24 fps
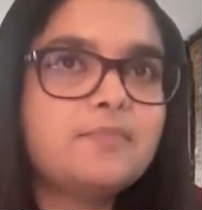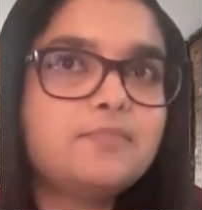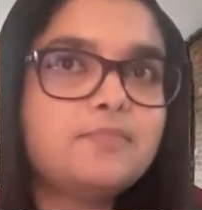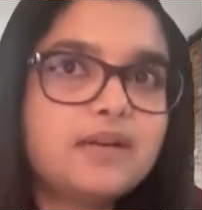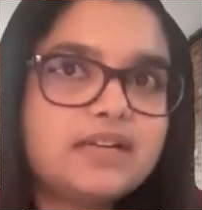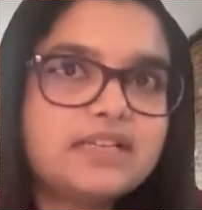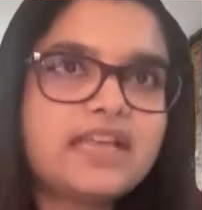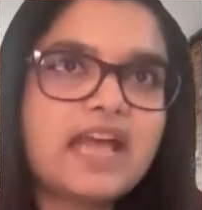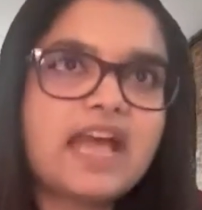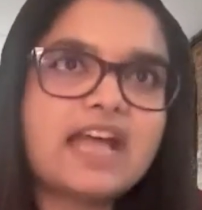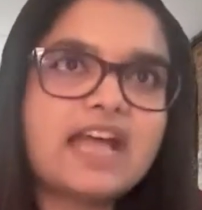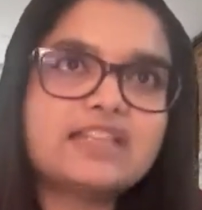
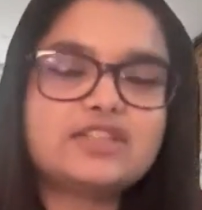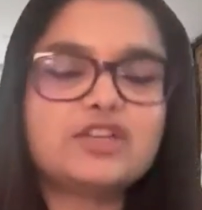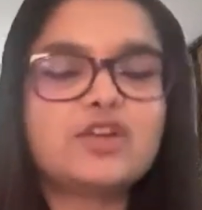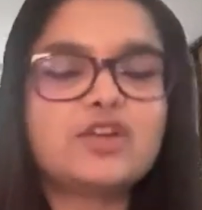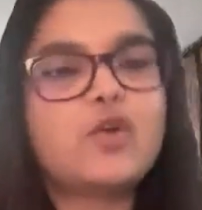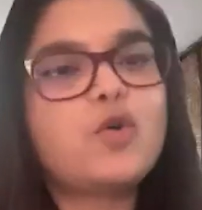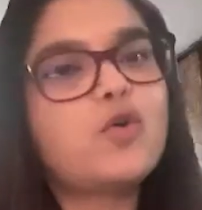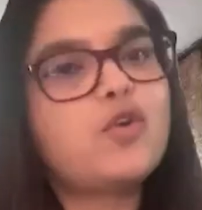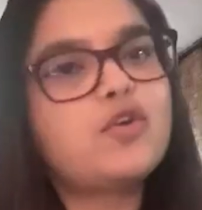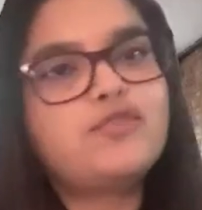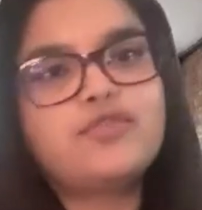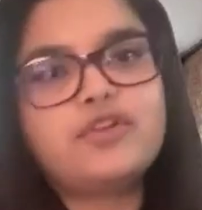But as a
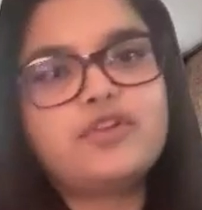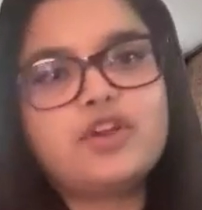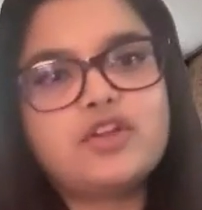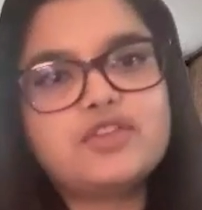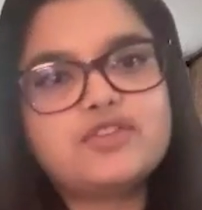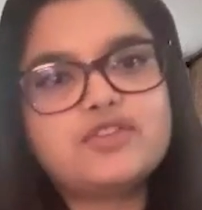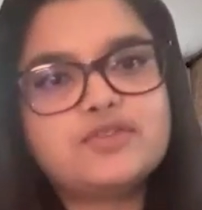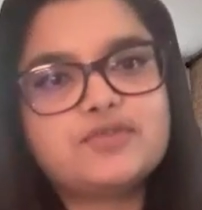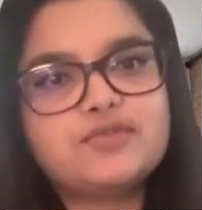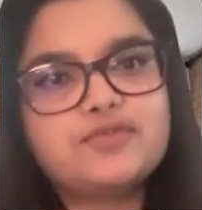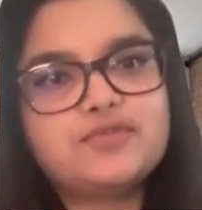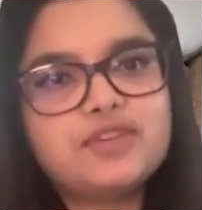core
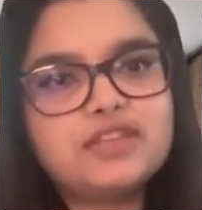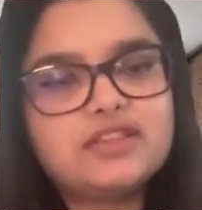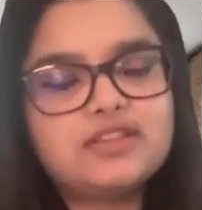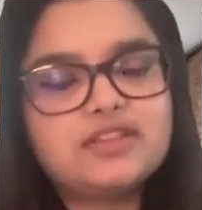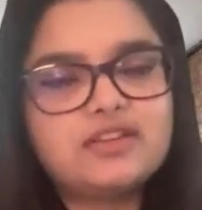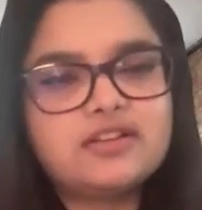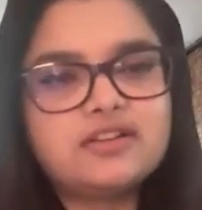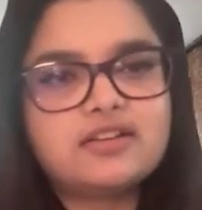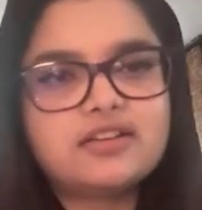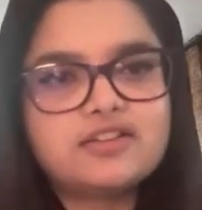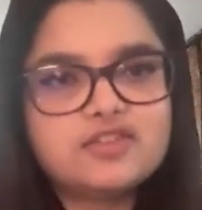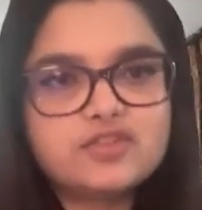philosophy, the